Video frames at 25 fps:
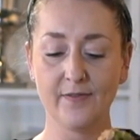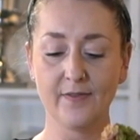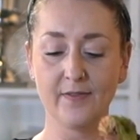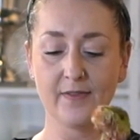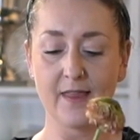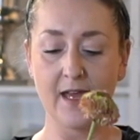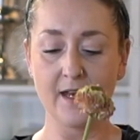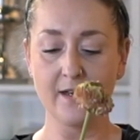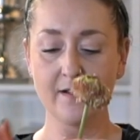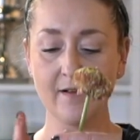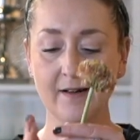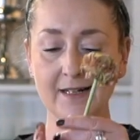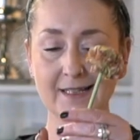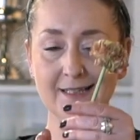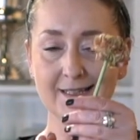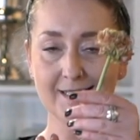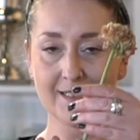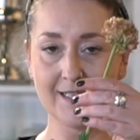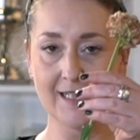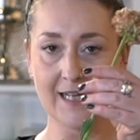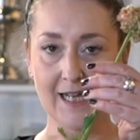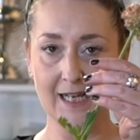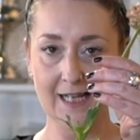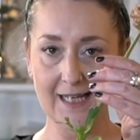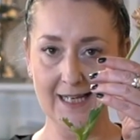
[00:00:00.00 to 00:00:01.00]
They're nice
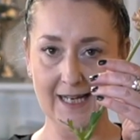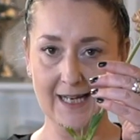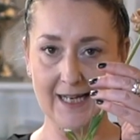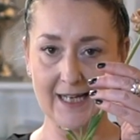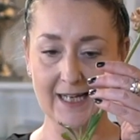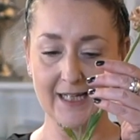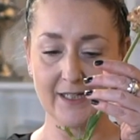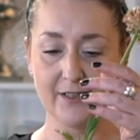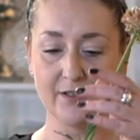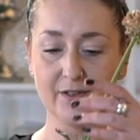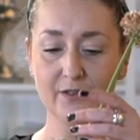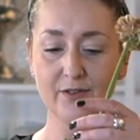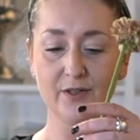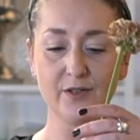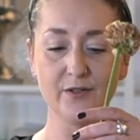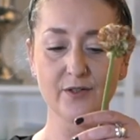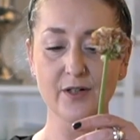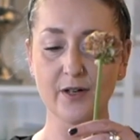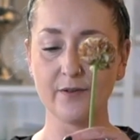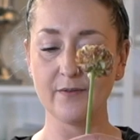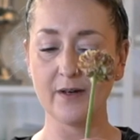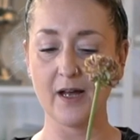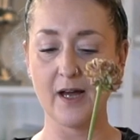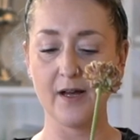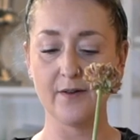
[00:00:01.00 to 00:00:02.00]
and clean. You
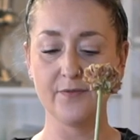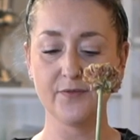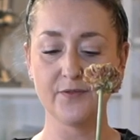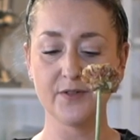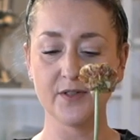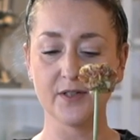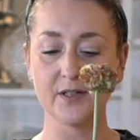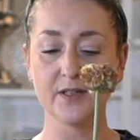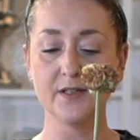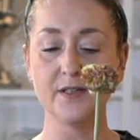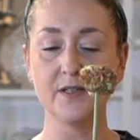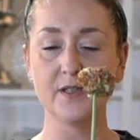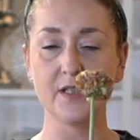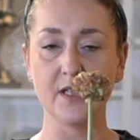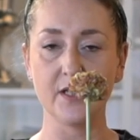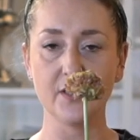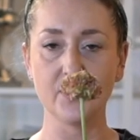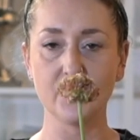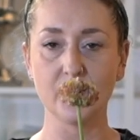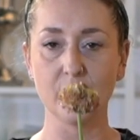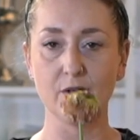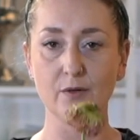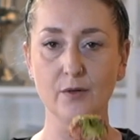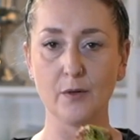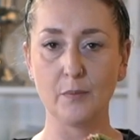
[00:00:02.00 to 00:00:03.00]
don't have to
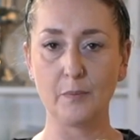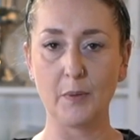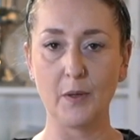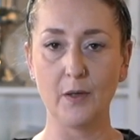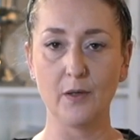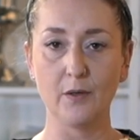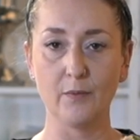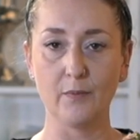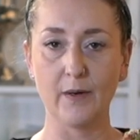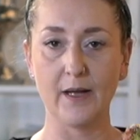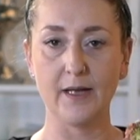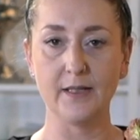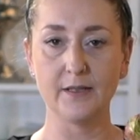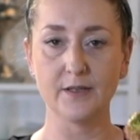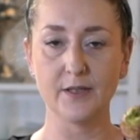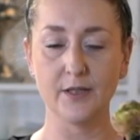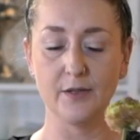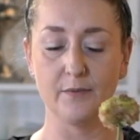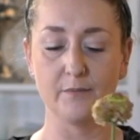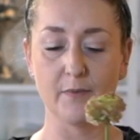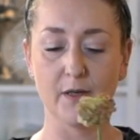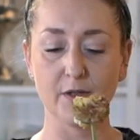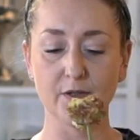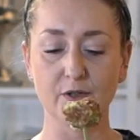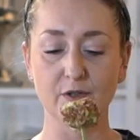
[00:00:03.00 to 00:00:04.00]
condition or pull away
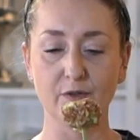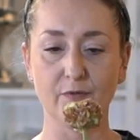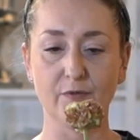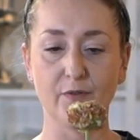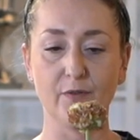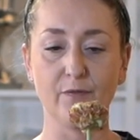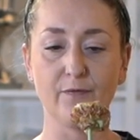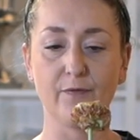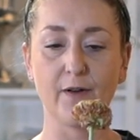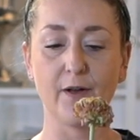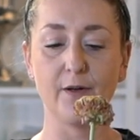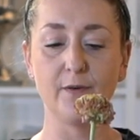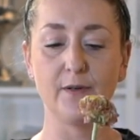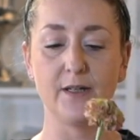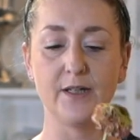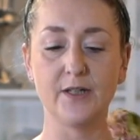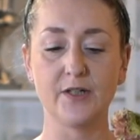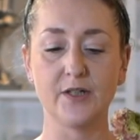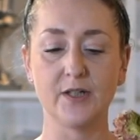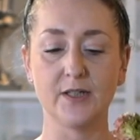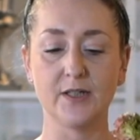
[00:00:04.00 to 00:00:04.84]
too much of the foliage